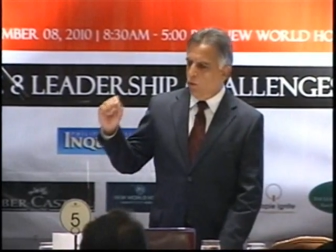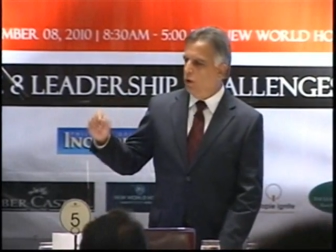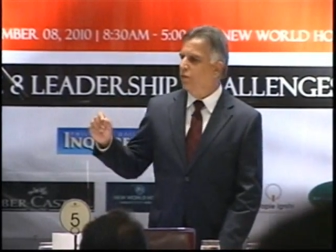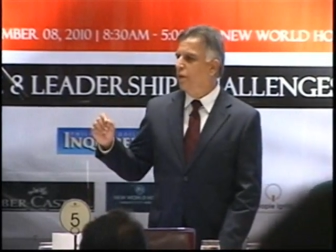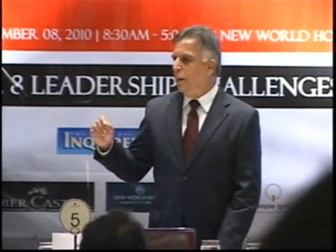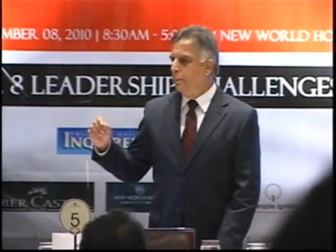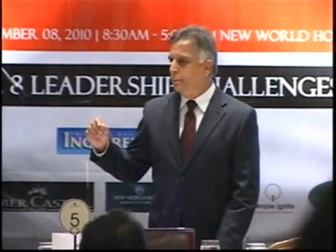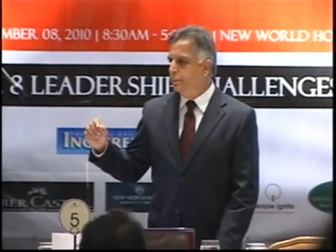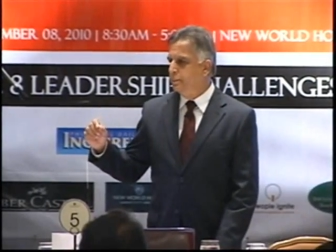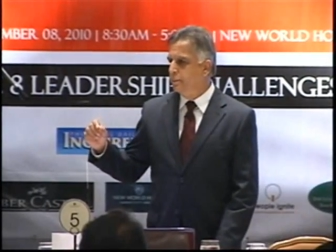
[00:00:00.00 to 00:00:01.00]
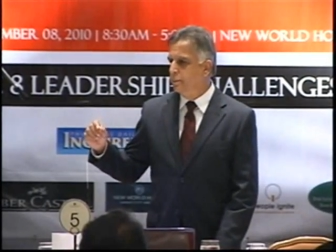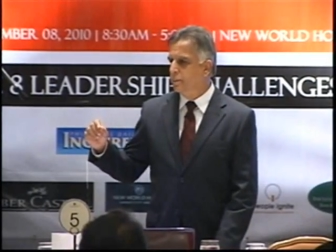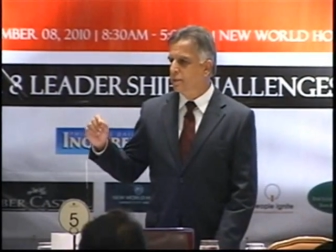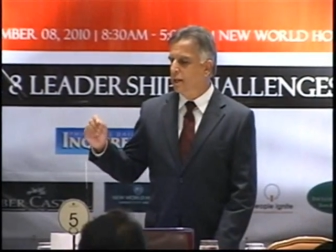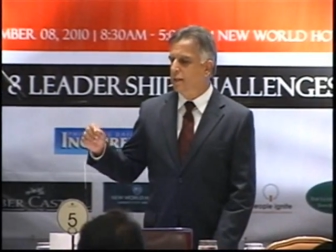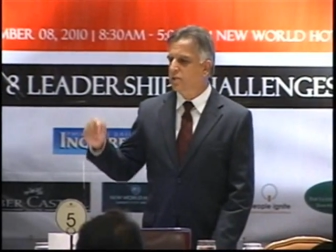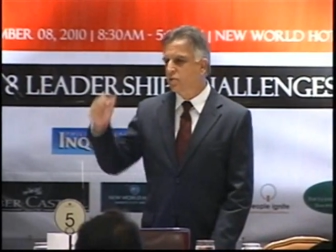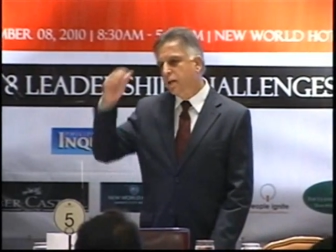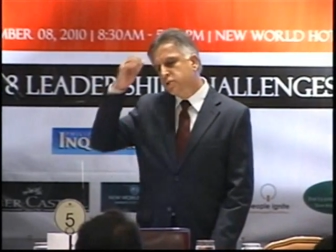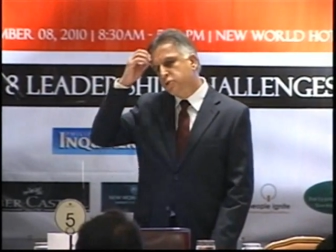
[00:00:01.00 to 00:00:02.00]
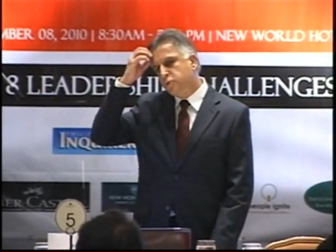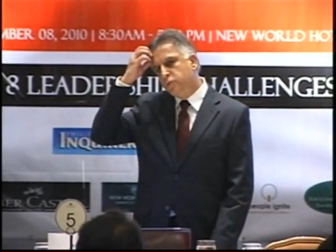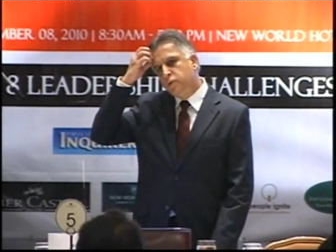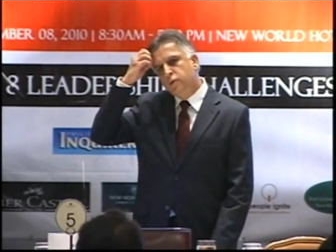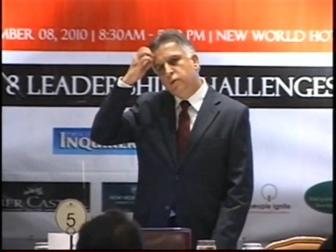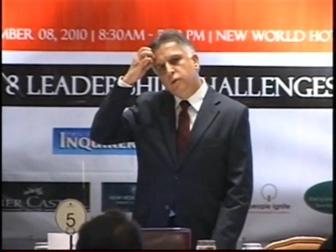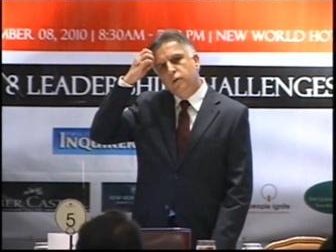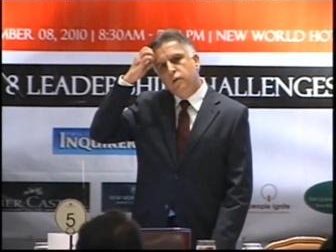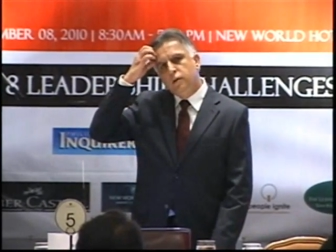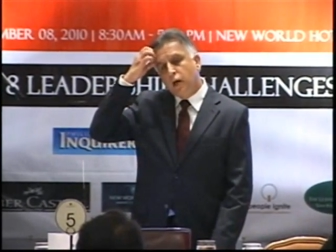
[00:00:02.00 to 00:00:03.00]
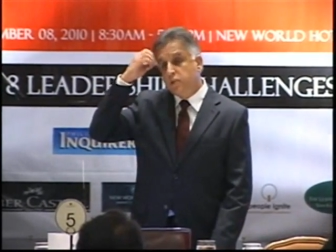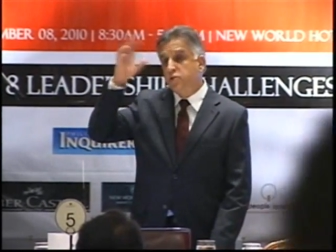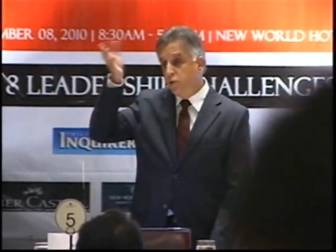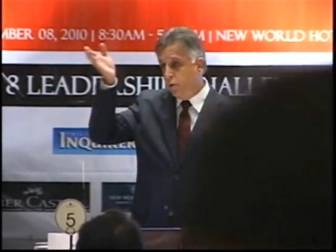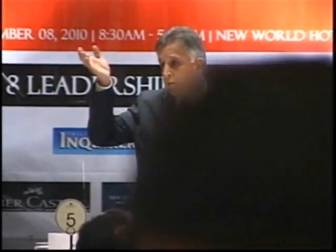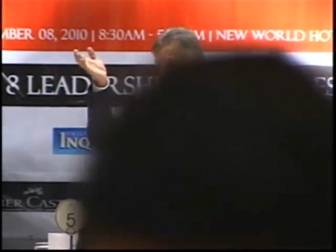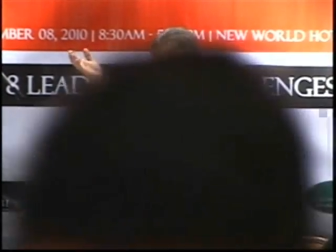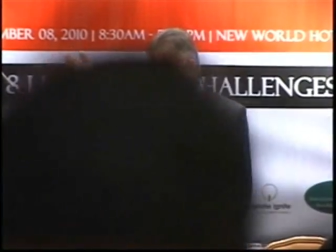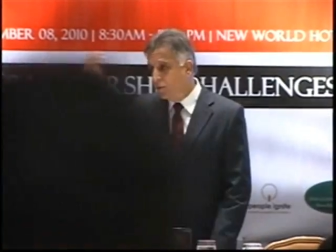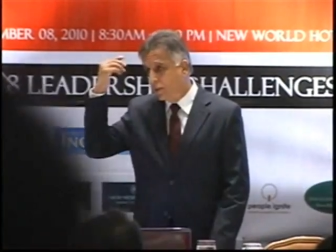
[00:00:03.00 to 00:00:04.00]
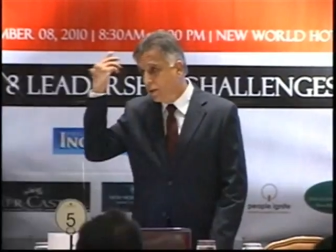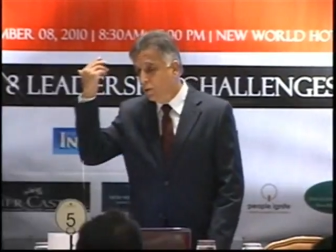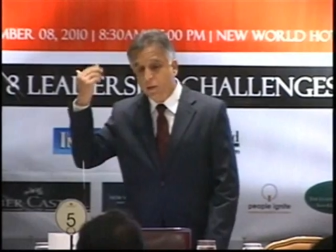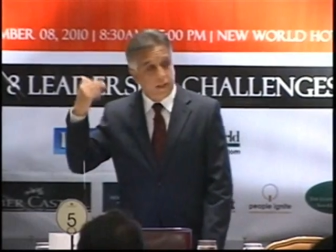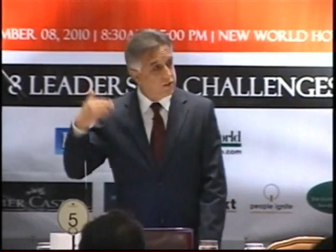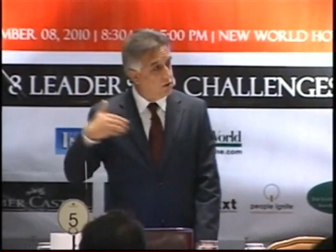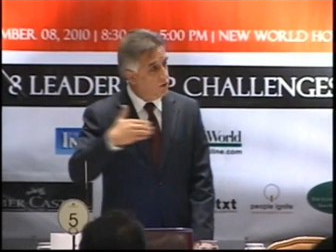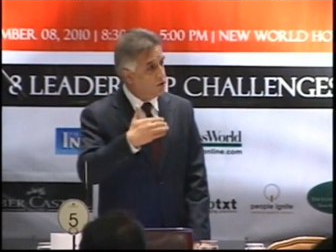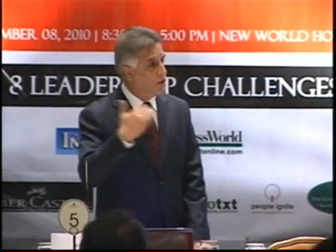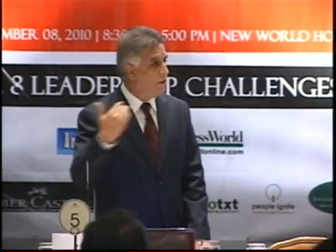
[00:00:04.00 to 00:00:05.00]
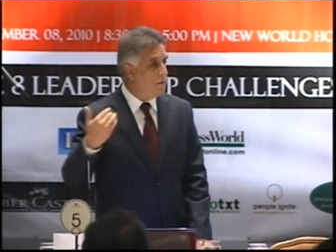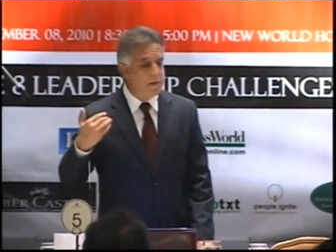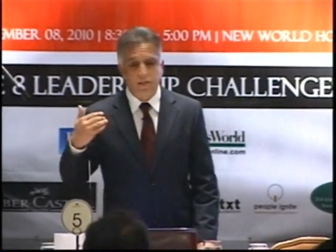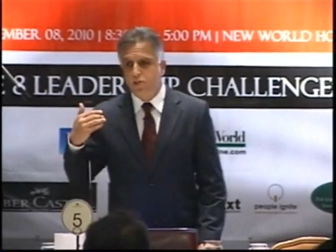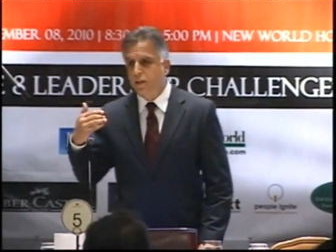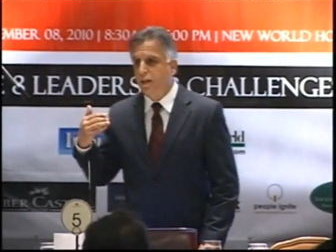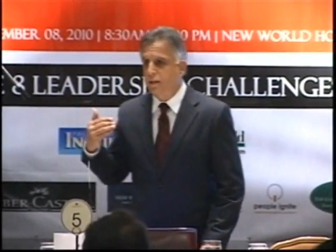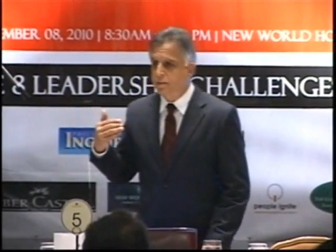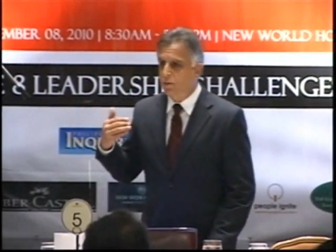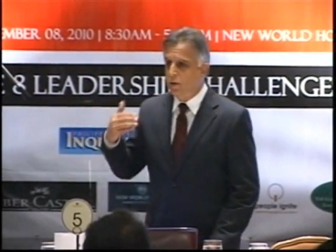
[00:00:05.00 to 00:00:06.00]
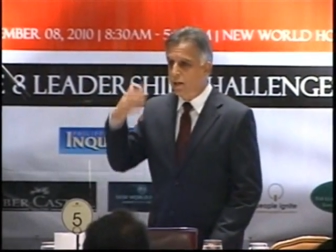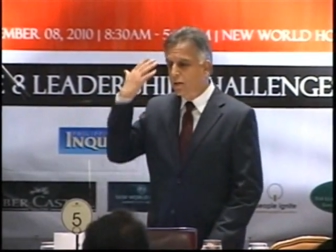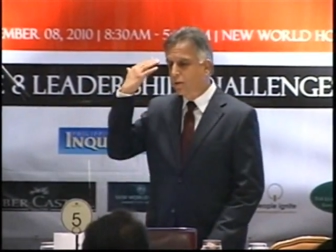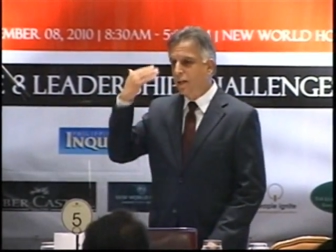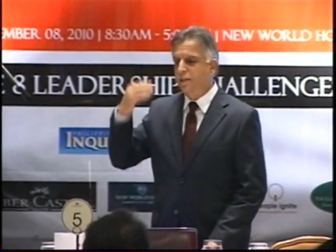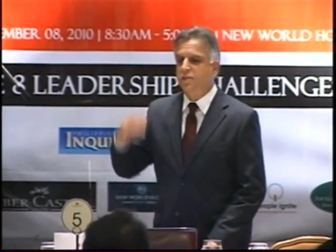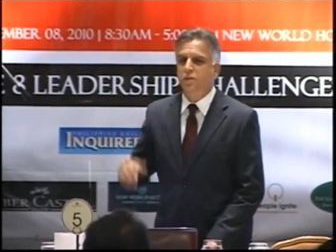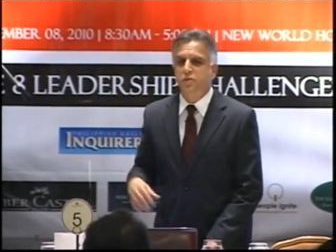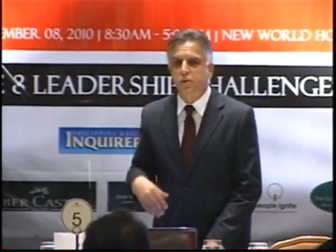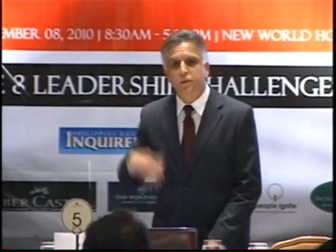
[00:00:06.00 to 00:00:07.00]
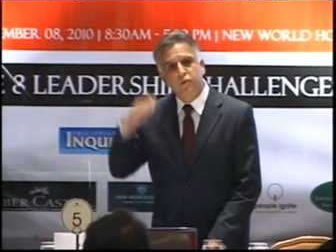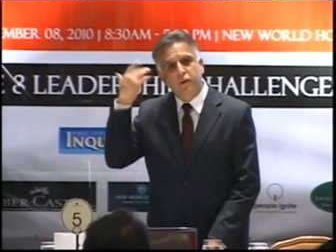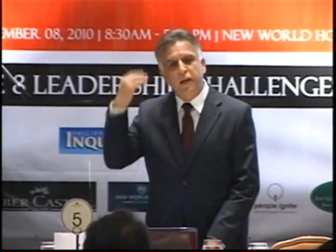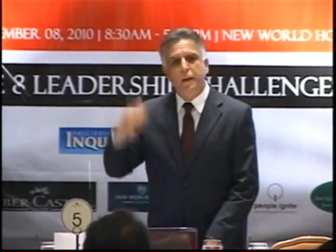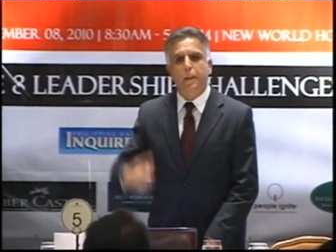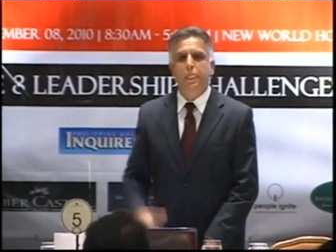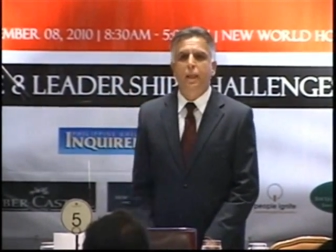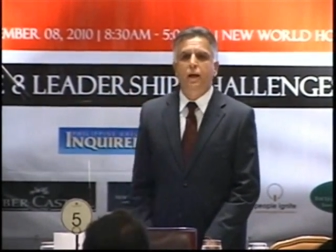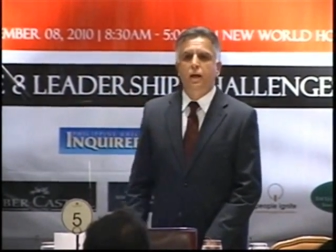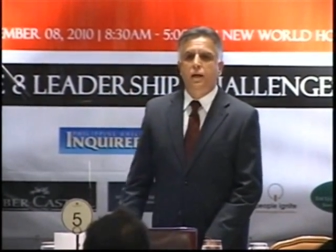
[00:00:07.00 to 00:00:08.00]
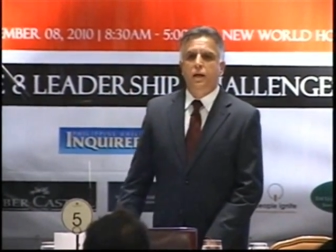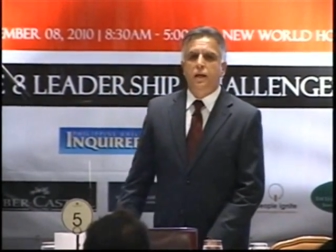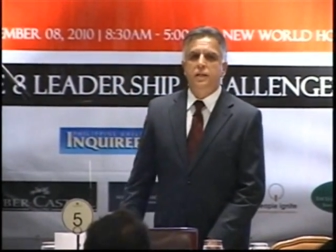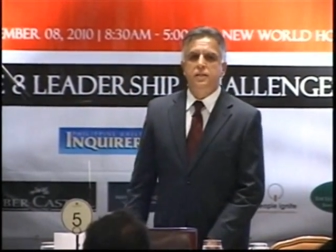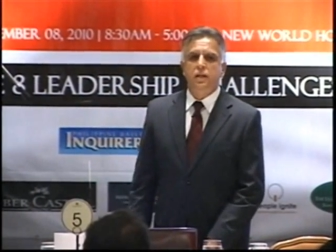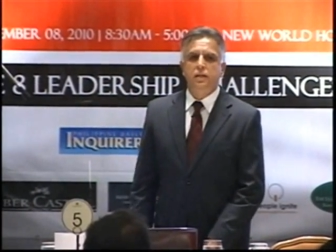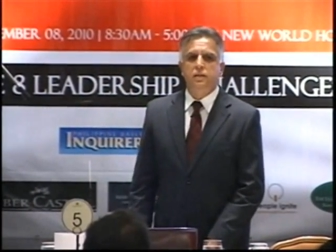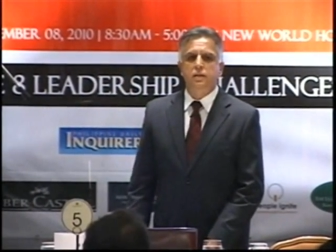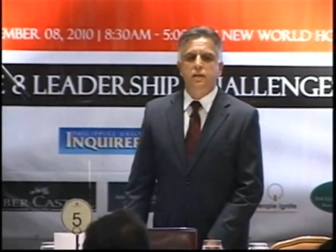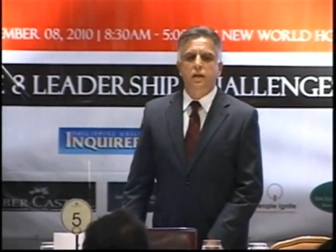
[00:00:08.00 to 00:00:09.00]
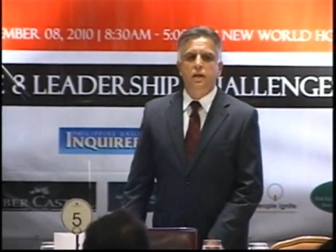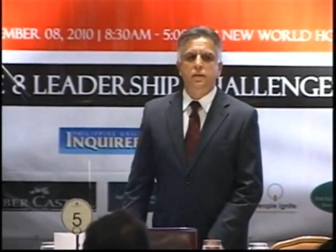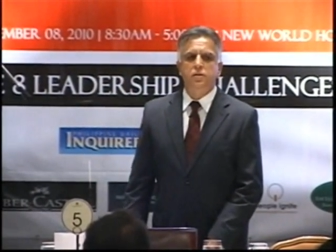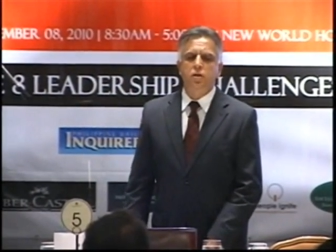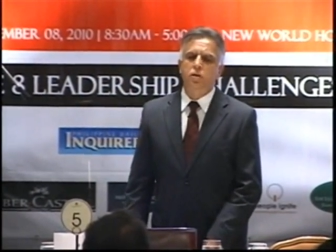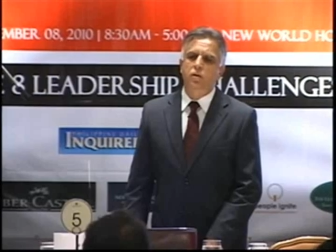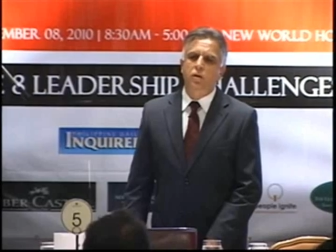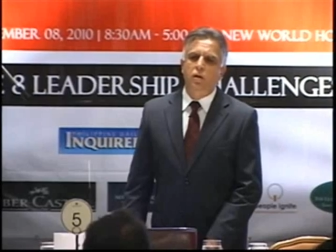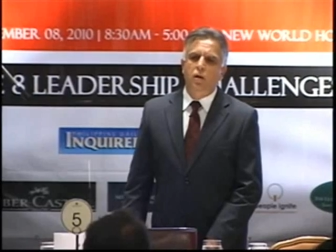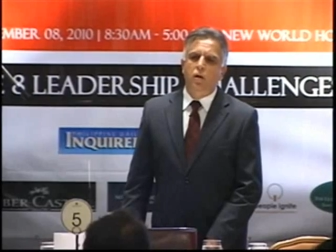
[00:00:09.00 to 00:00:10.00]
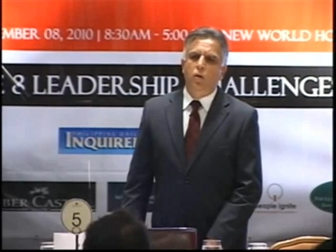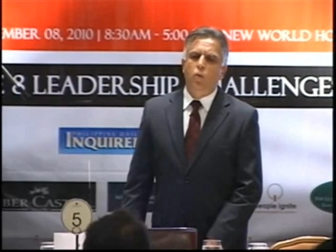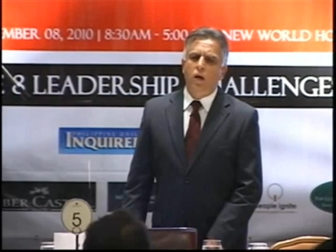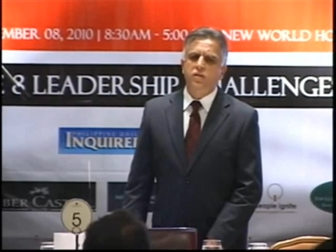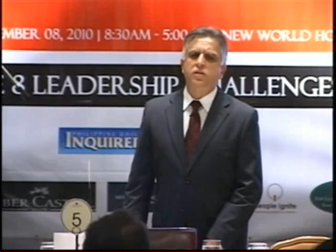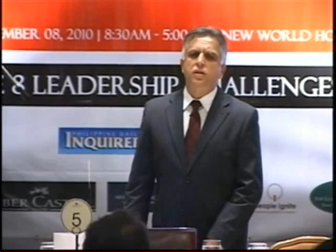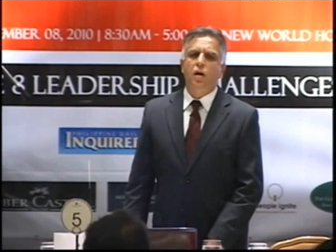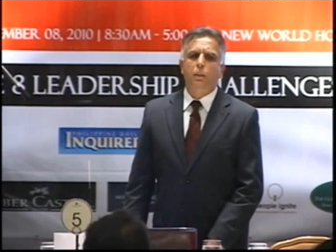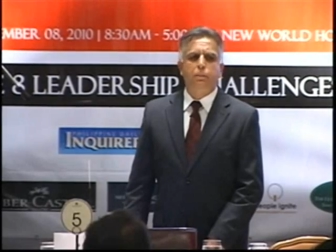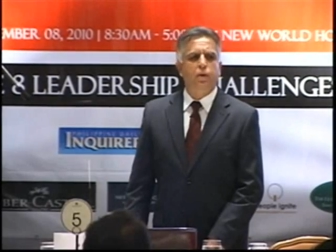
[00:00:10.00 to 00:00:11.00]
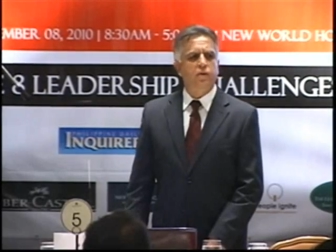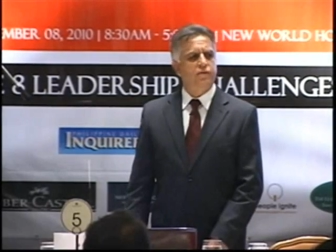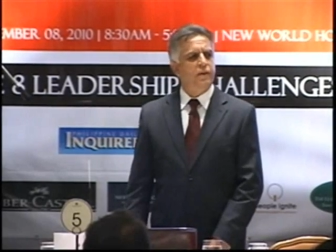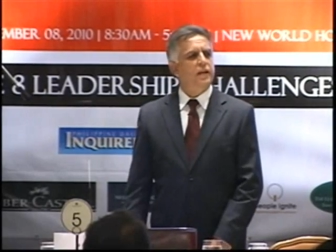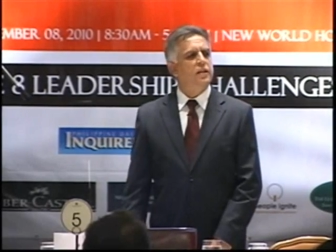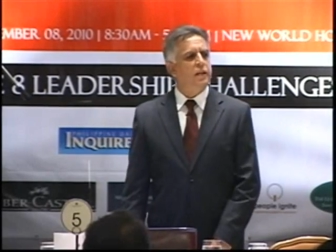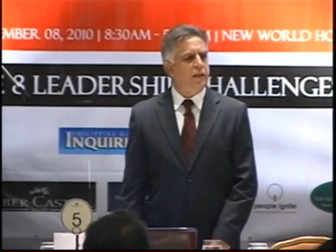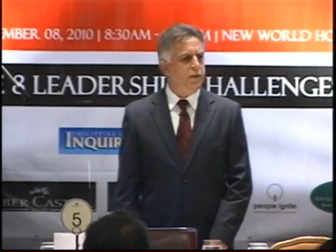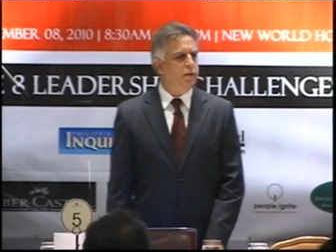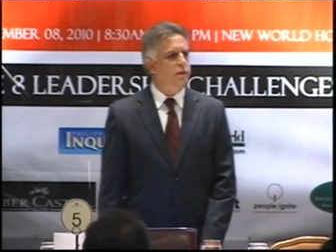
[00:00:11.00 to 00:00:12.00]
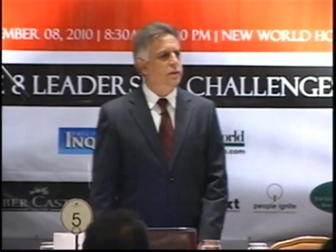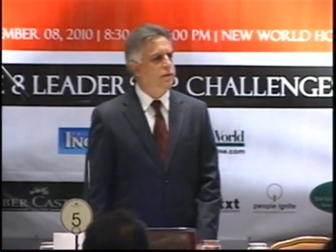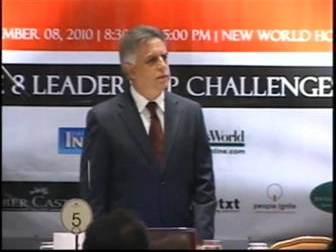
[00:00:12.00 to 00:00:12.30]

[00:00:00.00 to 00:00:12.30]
One of them says, Raju, sir, of course, I look like sir. JV mentioned that this morning. I look like a sir, so gray hair. He said, sir, what's a perfect leader?